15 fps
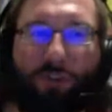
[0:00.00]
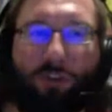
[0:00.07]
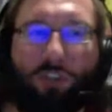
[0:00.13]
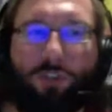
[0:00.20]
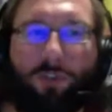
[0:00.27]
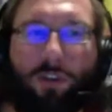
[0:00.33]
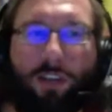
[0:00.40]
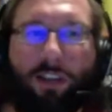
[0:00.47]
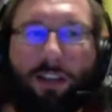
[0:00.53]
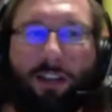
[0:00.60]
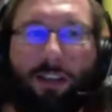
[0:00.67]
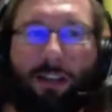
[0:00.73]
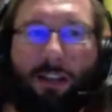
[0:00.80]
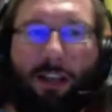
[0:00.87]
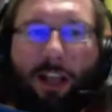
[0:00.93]
Sorcery,
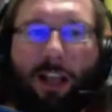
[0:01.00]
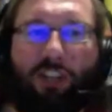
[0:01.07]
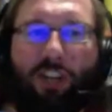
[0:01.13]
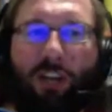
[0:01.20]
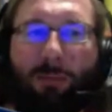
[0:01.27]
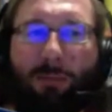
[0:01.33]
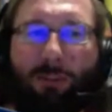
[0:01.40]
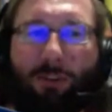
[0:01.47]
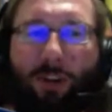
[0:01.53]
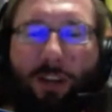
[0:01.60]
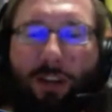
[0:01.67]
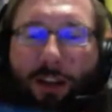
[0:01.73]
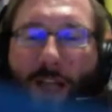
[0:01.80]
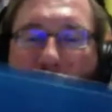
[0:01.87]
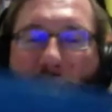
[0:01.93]
a GM
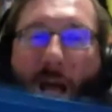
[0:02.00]
screen.